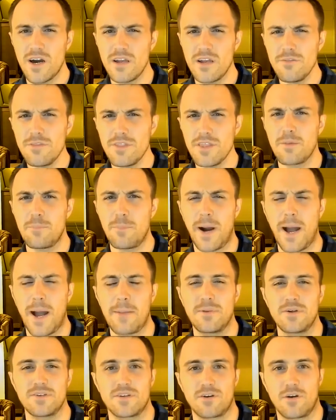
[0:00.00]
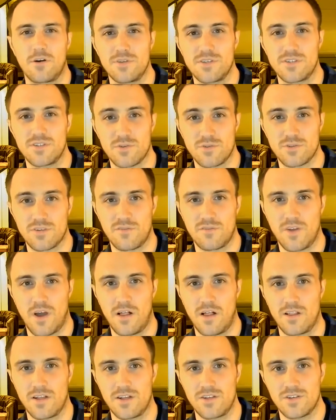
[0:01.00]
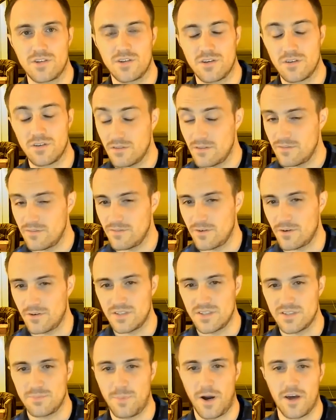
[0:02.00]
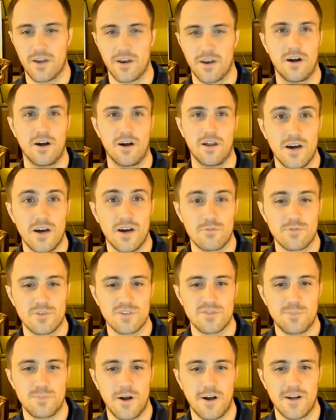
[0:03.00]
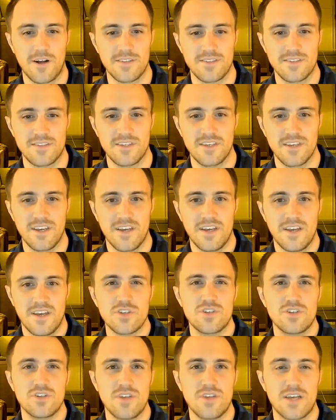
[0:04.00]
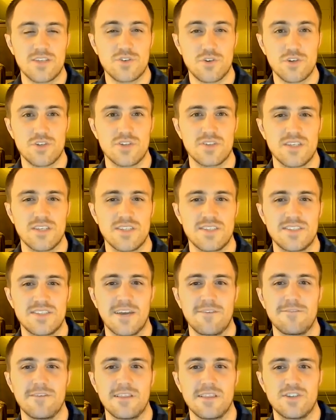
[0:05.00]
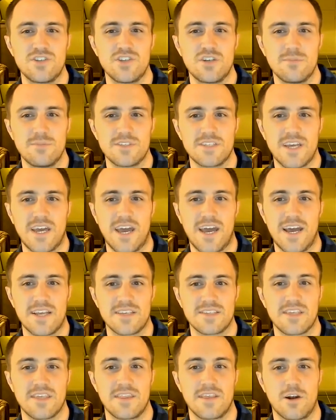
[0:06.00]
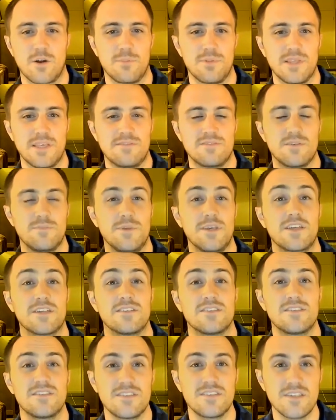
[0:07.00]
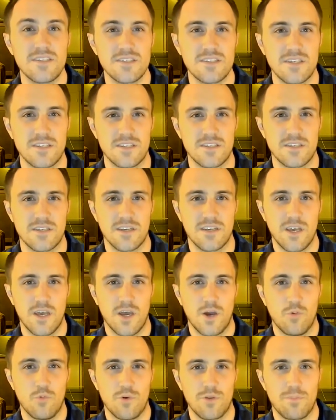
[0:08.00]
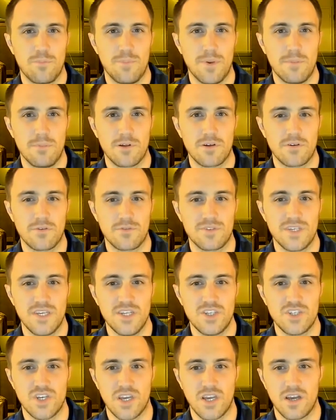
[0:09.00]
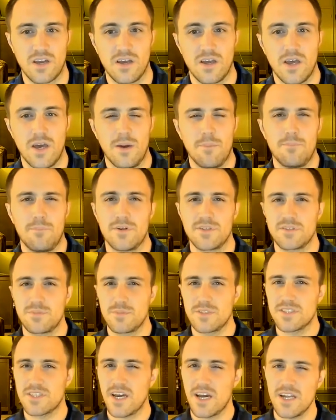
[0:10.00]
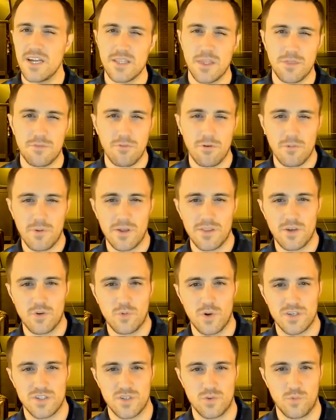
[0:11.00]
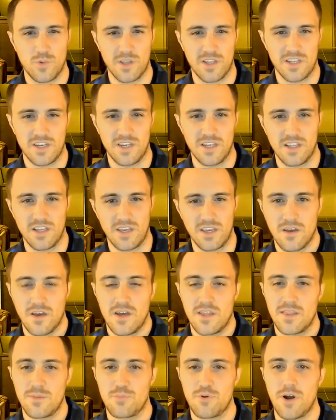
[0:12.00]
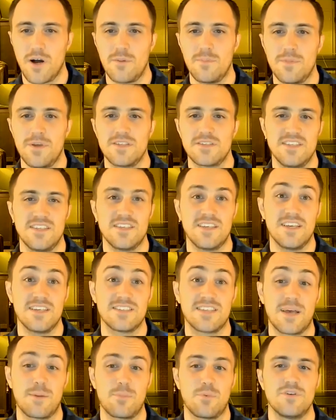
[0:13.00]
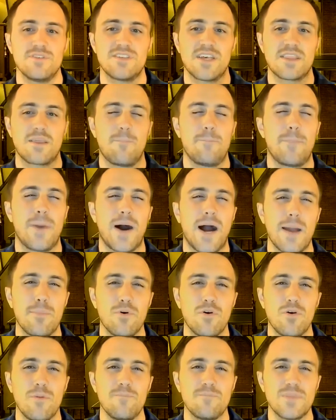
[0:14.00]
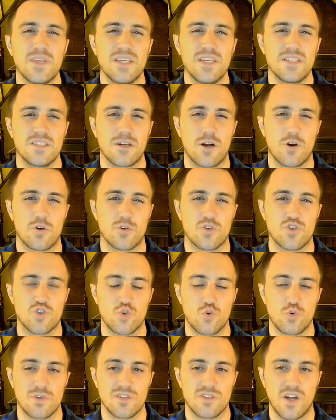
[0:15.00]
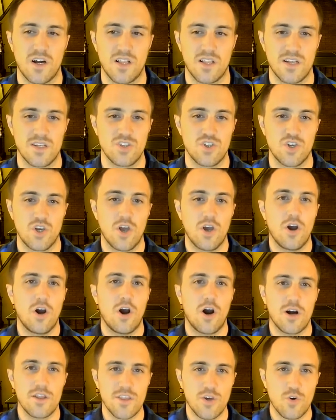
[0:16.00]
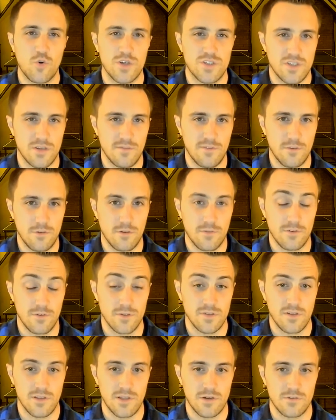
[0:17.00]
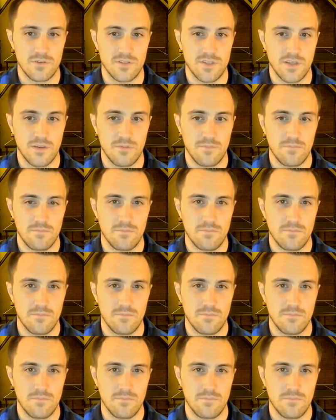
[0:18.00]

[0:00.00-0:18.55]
I don't think the Bible is our only source of knowledge. Very spot on response. As Christians, it's definitely legitimate to ask that our beliefs be consistent with biblical teaching, but it's misguided to throw around the question willy-nilly. The problem in this example is that the Bible isn't our source knowledge on the question of universal literacy.